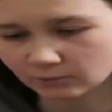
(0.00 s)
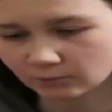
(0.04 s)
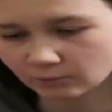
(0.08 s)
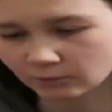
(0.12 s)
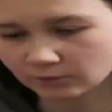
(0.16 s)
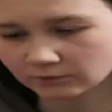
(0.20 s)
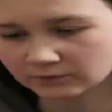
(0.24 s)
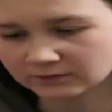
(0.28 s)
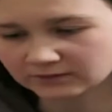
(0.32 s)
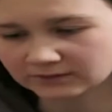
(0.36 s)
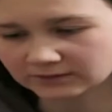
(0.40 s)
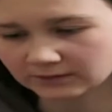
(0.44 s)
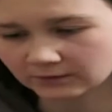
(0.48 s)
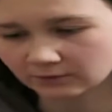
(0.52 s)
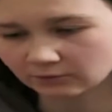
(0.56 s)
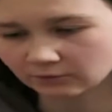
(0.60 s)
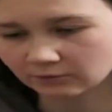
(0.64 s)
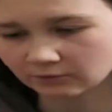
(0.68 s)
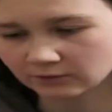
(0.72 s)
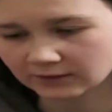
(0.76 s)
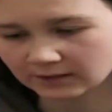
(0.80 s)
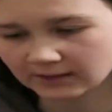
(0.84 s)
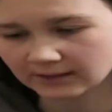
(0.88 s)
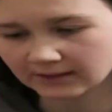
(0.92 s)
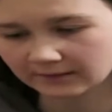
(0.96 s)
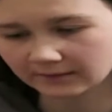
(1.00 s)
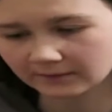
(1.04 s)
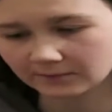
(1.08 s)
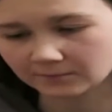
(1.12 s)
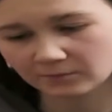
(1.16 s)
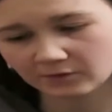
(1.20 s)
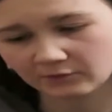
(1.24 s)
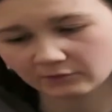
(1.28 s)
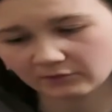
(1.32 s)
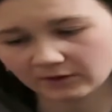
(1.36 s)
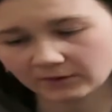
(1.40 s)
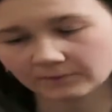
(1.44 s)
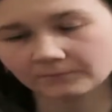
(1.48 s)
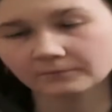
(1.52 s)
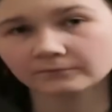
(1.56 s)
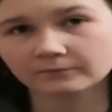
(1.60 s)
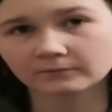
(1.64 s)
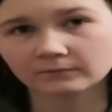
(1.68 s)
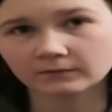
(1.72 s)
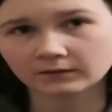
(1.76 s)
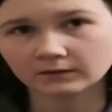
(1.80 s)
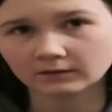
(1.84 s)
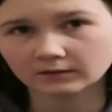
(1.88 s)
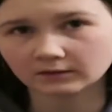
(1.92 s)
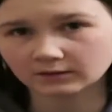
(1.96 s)
while still looking at the mirror.
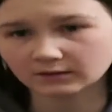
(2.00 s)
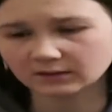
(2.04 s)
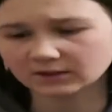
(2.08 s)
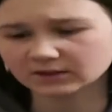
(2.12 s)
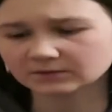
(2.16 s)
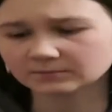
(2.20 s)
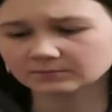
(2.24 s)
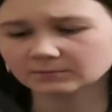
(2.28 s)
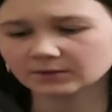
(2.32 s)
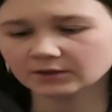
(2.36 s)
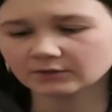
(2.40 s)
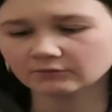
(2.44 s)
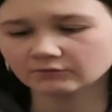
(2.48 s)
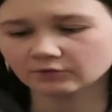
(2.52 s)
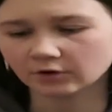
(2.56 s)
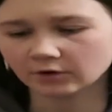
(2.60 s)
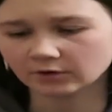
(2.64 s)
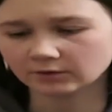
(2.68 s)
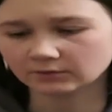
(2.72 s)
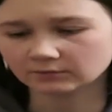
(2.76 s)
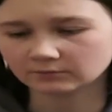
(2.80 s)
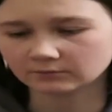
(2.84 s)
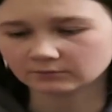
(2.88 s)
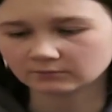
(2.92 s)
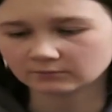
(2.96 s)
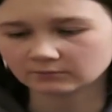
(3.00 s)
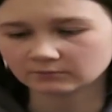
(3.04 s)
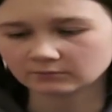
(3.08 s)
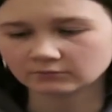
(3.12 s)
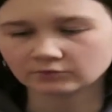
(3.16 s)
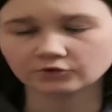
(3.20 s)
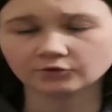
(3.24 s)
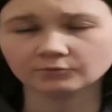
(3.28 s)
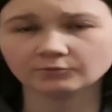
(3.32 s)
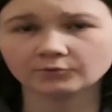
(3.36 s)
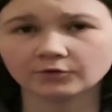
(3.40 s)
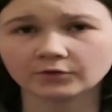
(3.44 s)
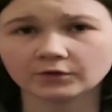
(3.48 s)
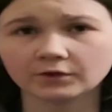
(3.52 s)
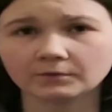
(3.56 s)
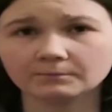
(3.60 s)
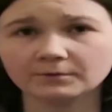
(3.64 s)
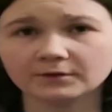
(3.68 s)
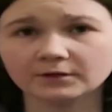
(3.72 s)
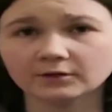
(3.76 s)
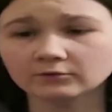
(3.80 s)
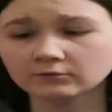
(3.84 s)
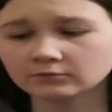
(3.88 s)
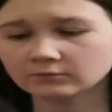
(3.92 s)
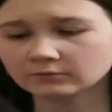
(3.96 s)
It's me, Ron. Your brother
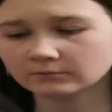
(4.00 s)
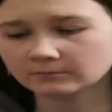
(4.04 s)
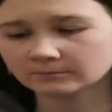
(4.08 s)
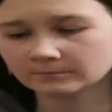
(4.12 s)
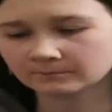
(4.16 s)
Bill?